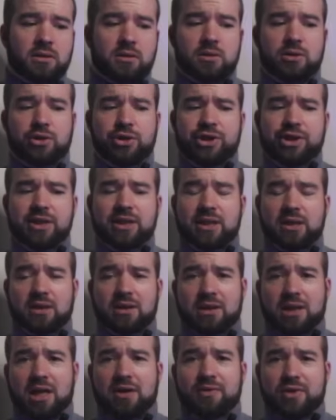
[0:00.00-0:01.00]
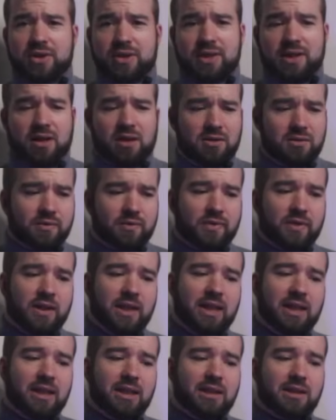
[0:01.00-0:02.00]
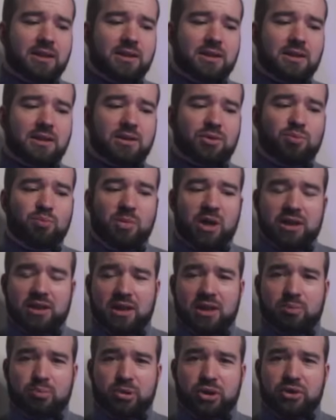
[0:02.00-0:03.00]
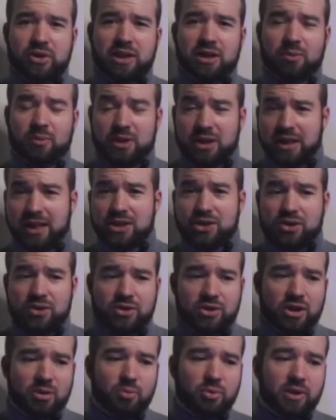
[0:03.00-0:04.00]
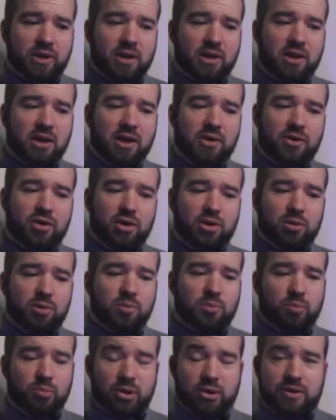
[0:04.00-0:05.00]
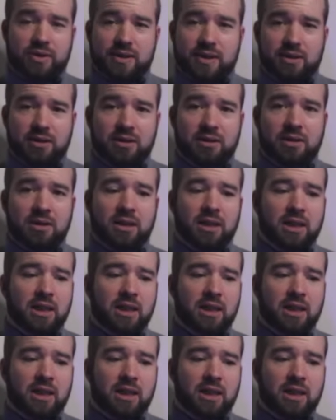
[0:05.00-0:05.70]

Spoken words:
Learning to love yourself is much like building a relationship with another person.